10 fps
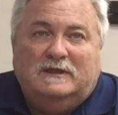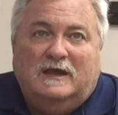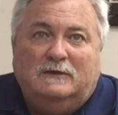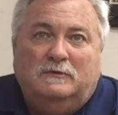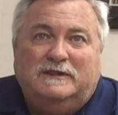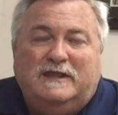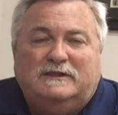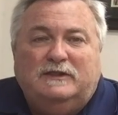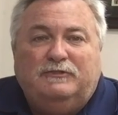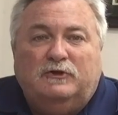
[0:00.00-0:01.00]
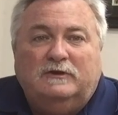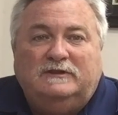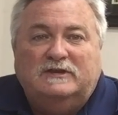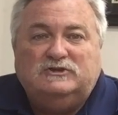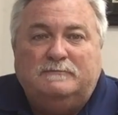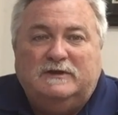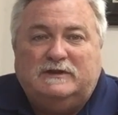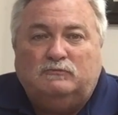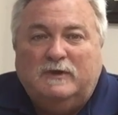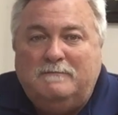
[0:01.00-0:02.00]
I don't want to say it's the third edition, but
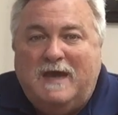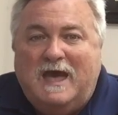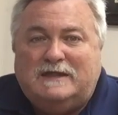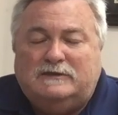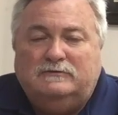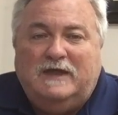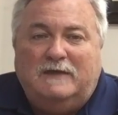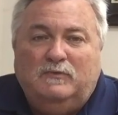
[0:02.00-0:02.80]
it's a remastered game.